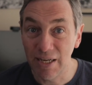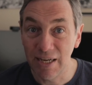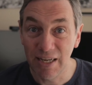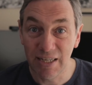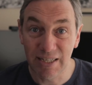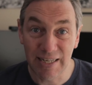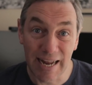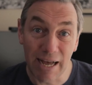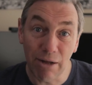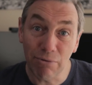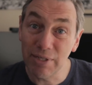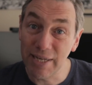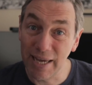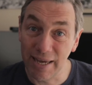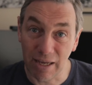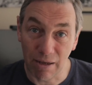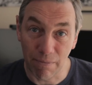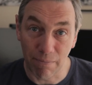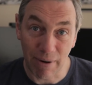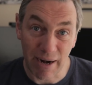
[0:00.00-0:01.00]
has now
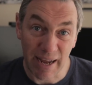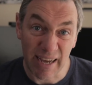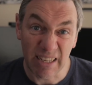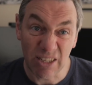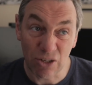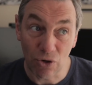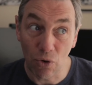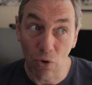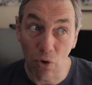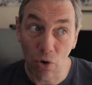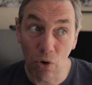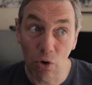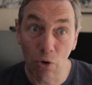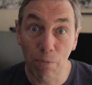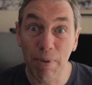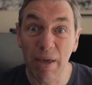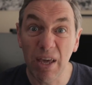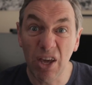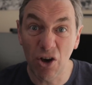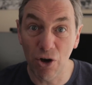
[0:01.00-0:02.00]
taken place or
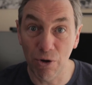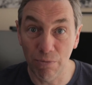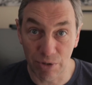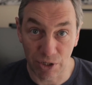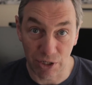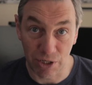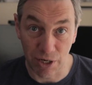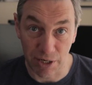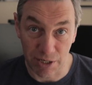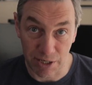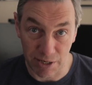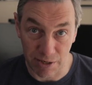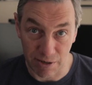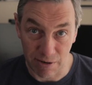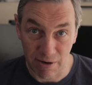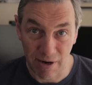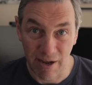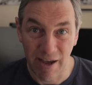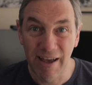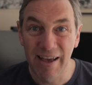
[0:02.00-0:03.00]
become
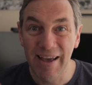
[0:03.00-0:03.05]
certain.